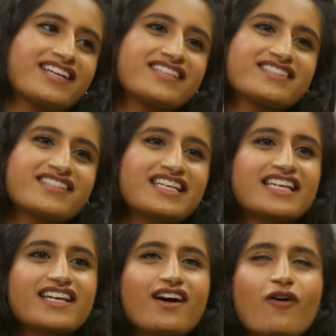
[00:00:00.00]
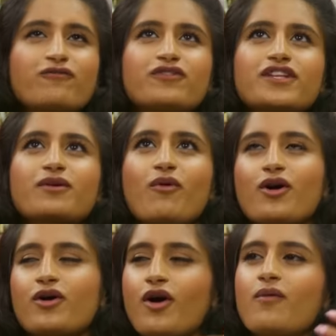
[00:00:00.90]
Totally. He hopefully
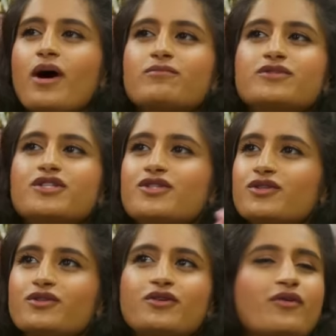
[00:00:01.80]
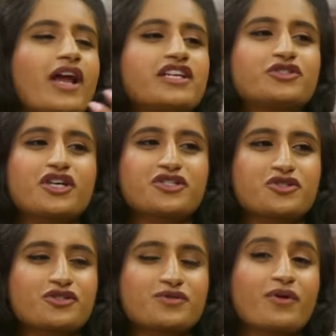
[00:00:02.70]
will grow up to do grand
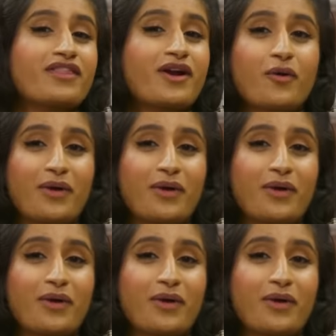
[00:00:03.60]
gestures where they are